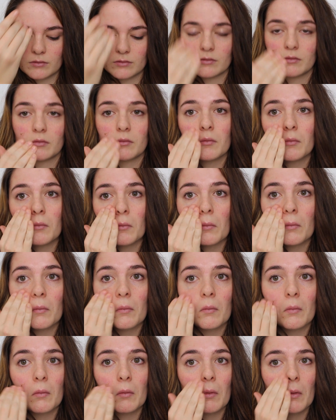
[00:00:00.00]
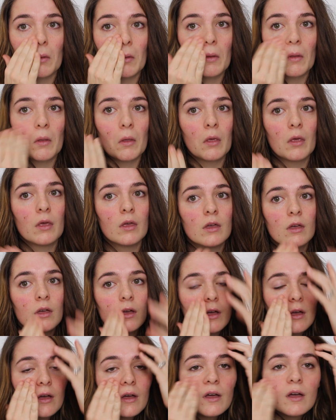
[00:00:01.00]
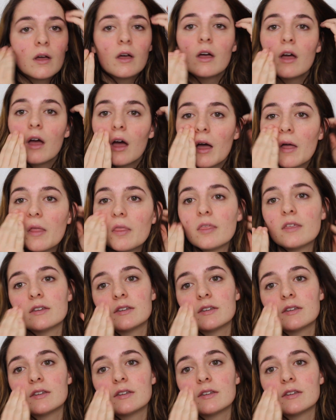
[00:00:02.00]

but I just have a sample and that's what it says.